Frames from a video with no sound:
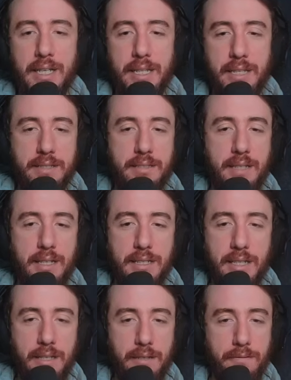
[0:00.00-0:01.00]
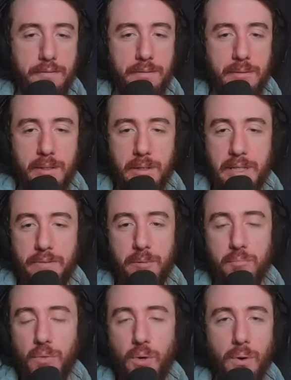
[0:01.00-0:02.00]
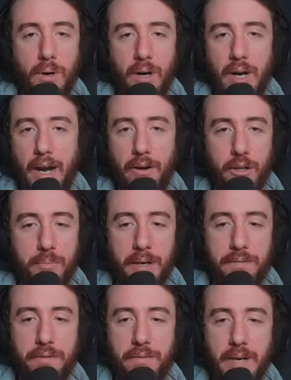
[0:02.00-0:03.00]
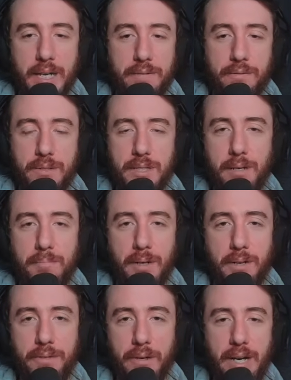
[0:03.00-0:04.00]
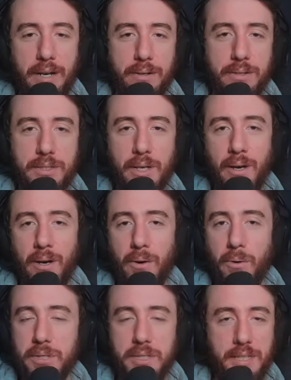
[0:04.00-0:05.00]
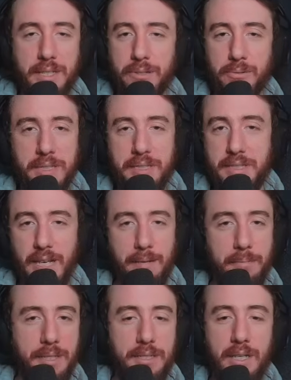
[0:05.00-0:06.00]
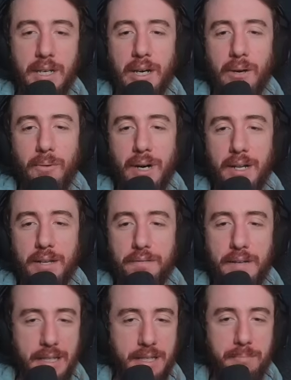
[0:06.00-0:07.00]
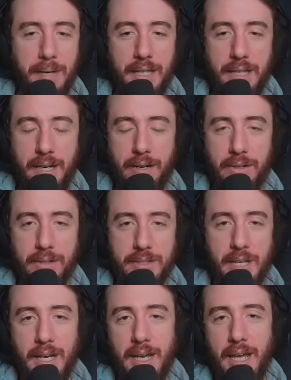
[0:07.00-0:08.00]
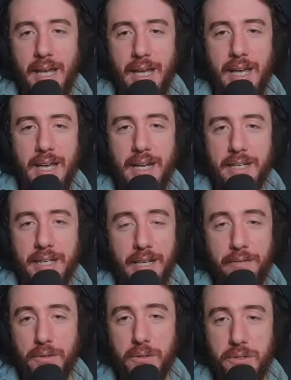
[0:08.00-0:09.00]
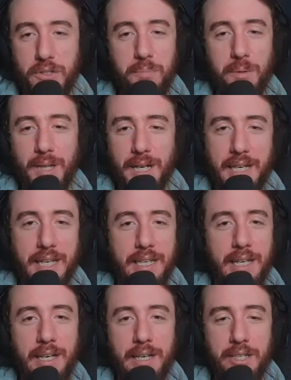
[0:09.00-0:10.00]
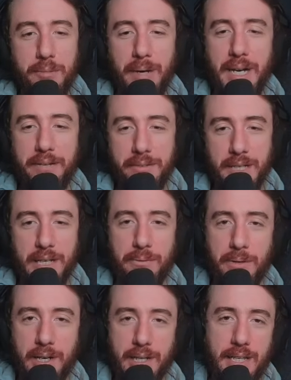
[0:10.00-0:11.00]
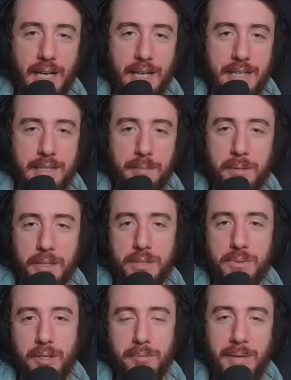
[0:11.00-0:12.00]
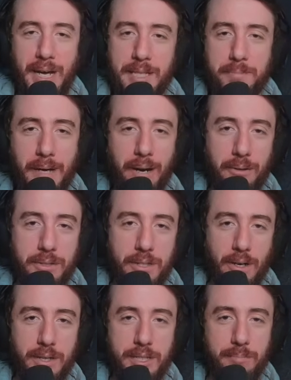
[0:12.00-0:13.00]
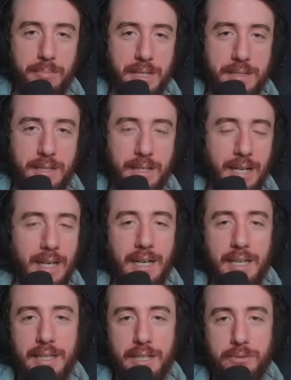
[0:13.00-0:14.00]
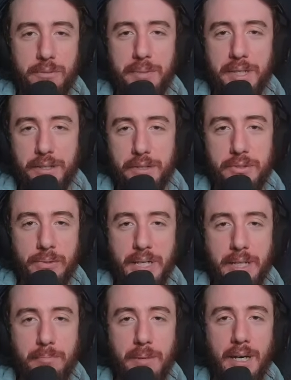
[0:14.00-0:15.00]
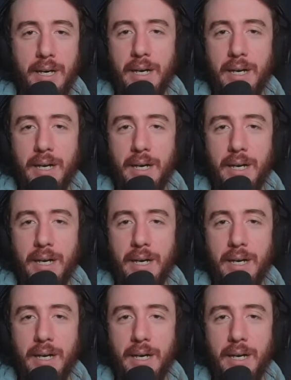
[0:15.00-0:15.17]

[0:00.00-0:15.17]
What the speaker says: This can give even more Herald buff effect for some of your Heralds, or just increase damage while affected by the Heralds. And if you're super lucky, you might even get one that has a +1 max power charge implicit. This would be the dream.